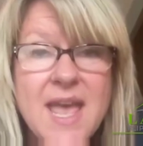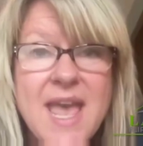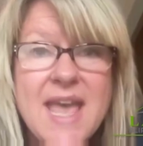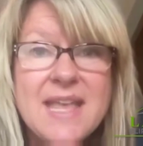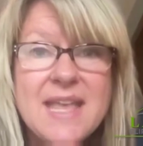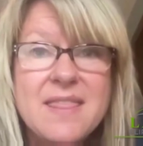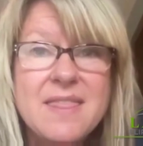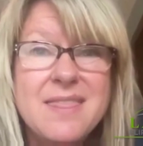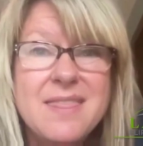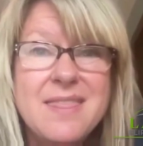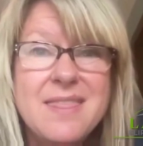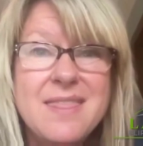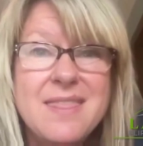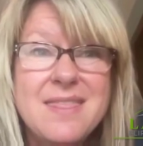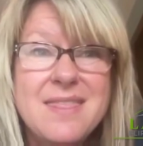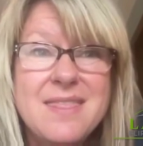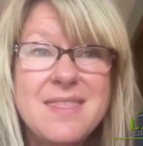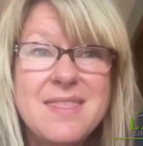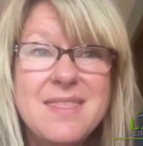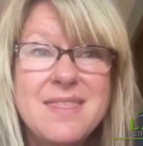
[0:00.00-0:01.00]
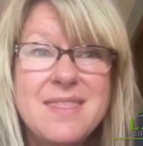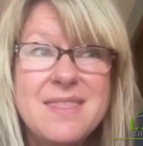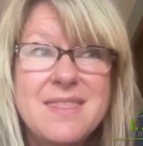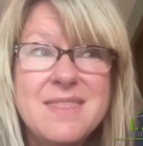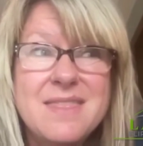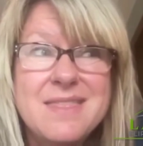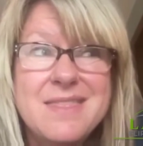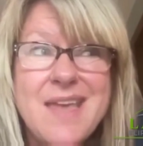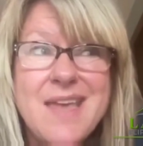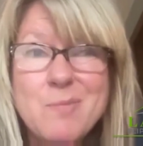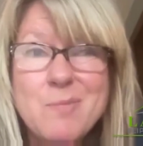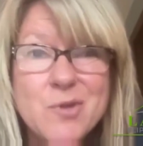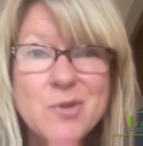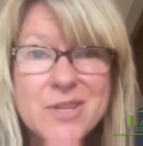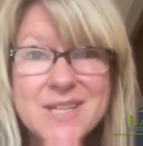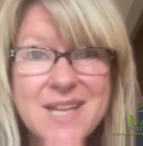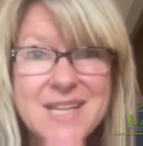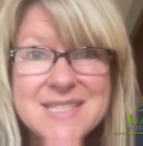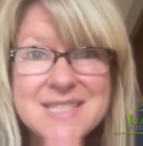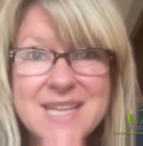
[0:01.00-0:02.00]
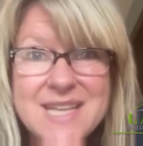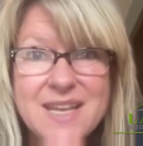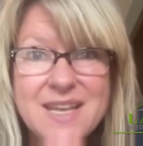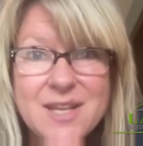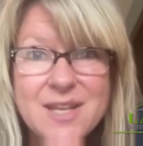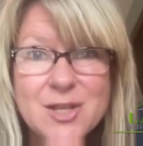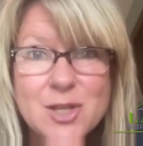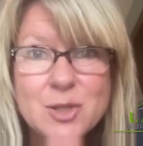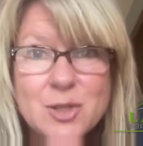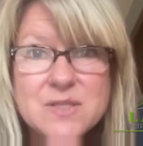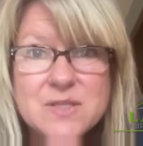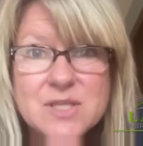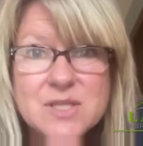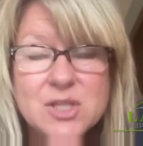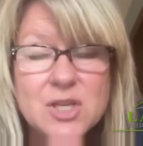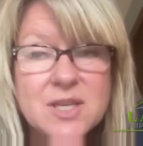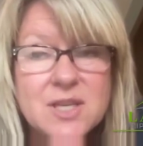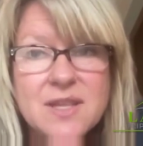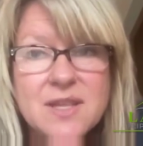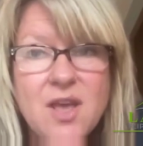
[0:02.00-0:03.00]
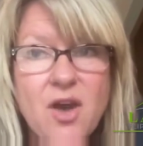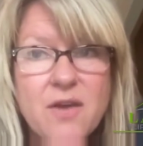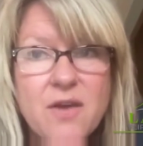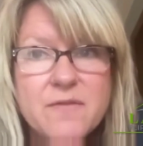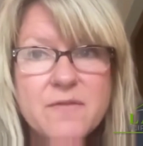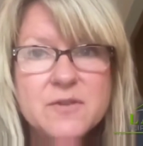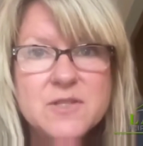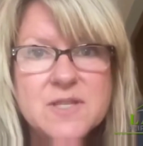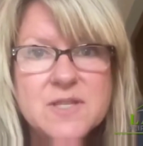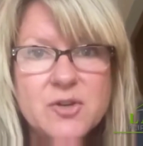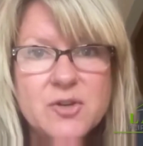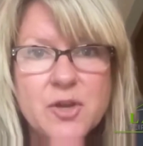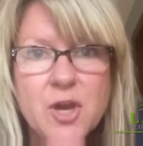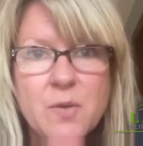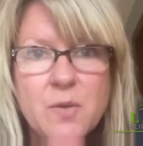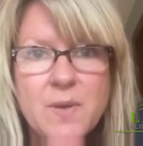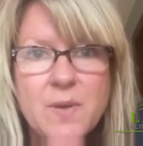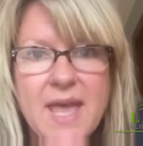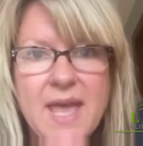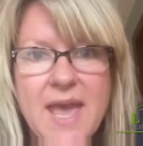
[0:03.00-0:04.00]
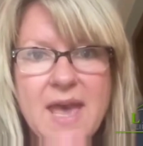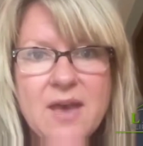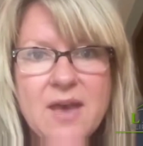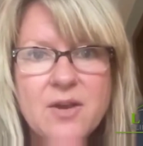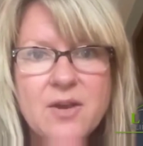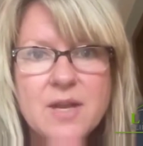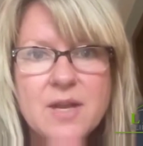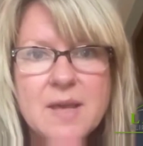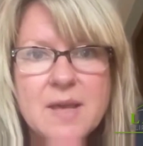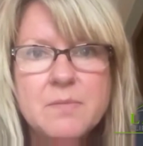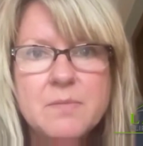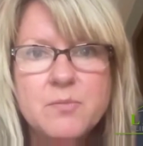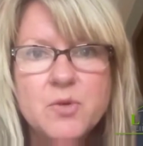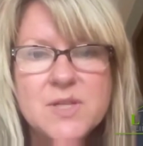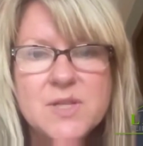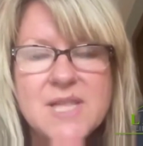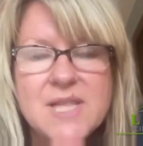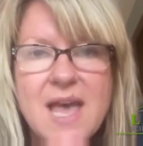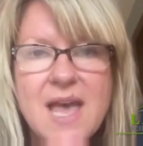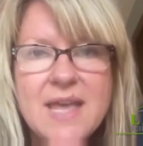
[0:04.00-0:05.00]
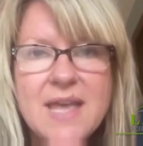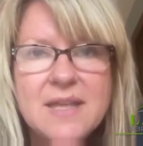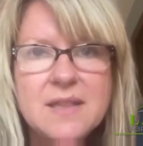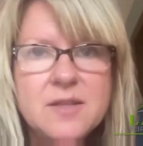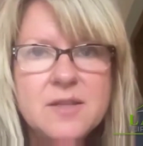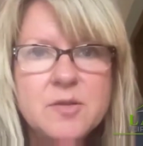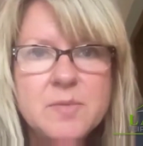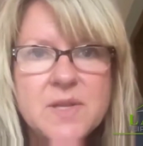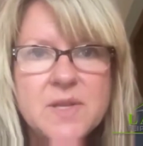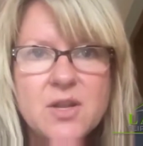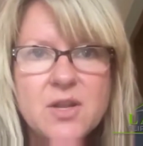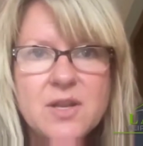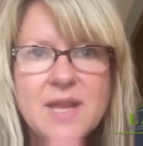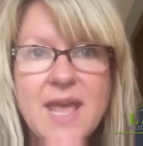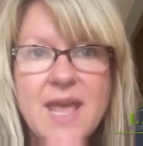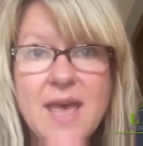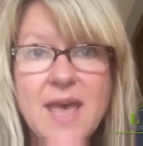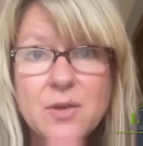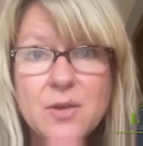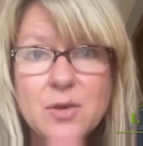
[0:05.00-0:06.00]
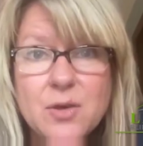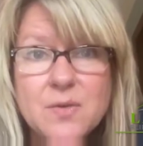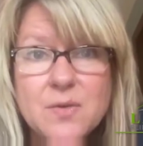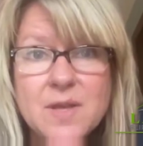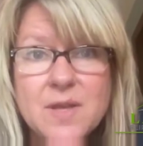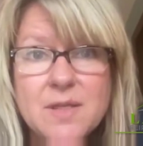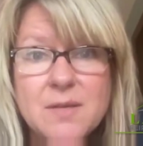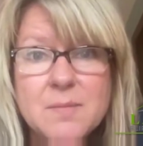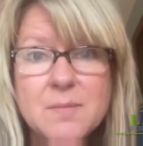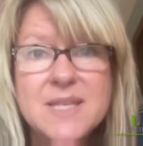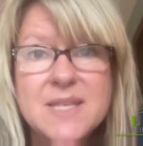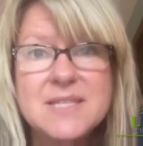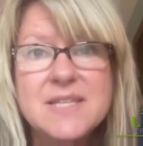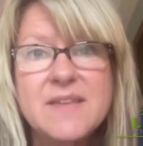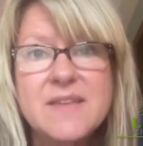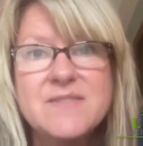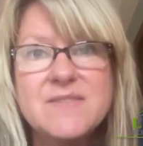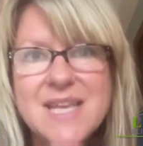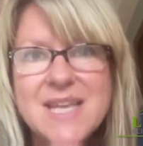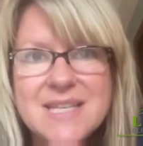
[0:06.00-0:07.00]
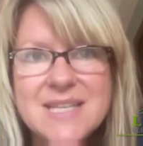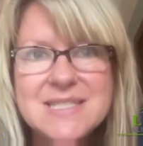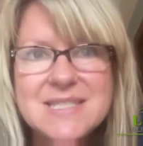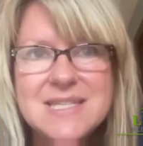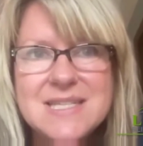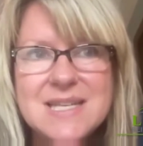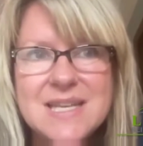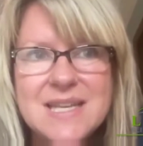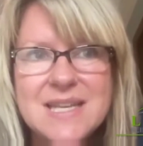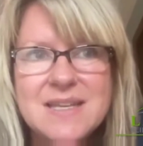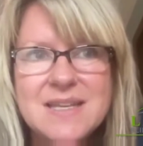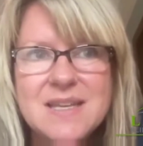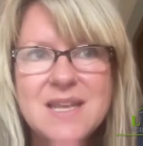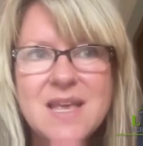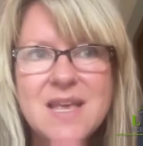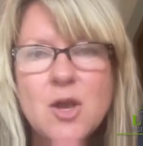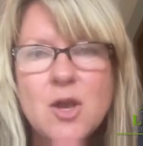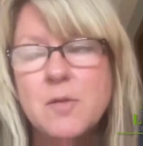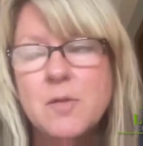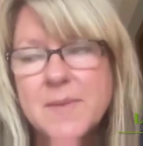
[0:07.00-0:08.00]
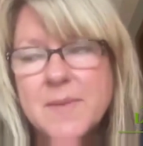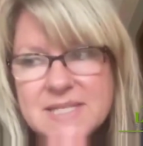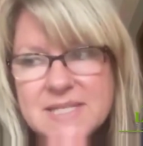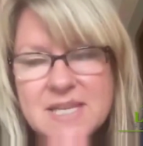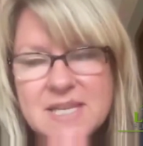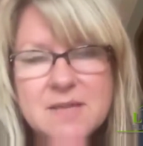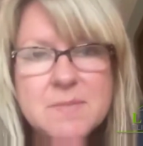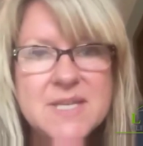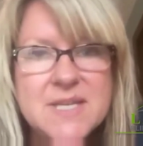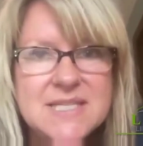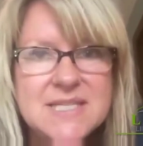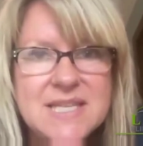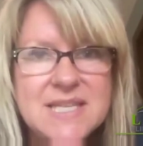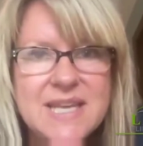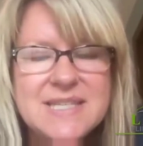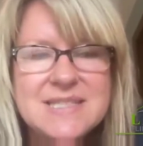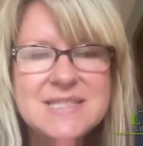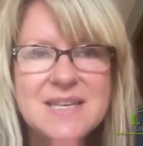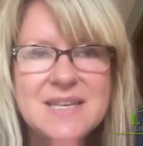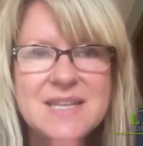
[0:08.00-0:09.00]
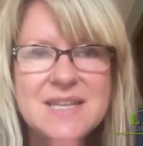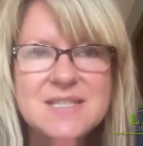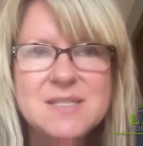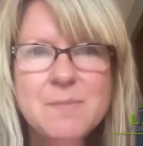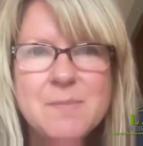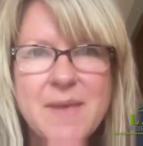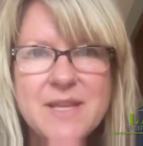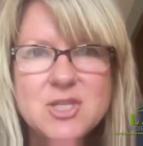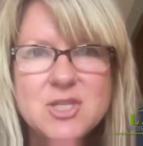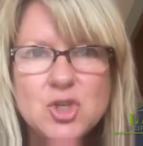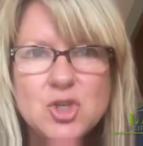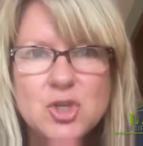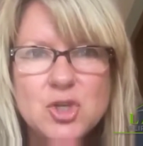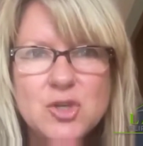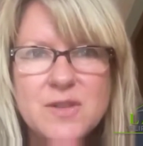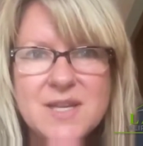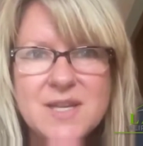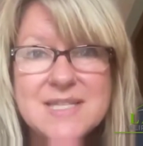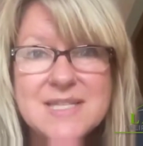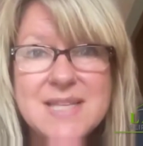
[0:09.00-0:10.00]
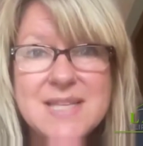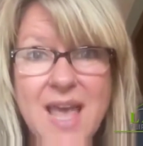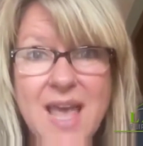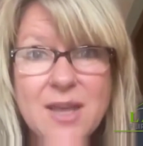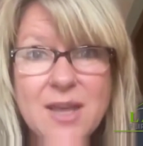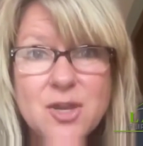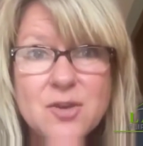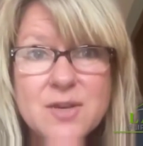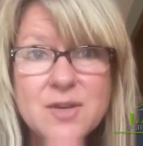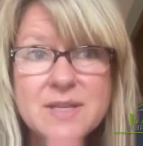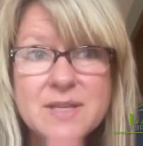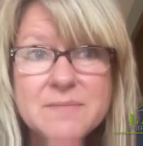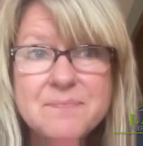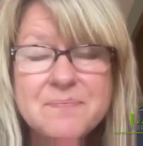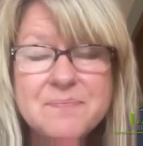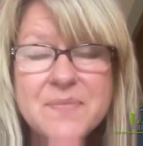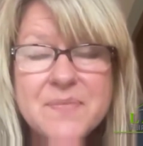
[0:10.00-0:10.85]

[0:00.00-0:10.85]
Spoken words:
and I'm really not taking a close look at the offers that are going out. I'm relying a little bit on an algorithm because I've tested it, or my team has tested it to make sure that it's accurate.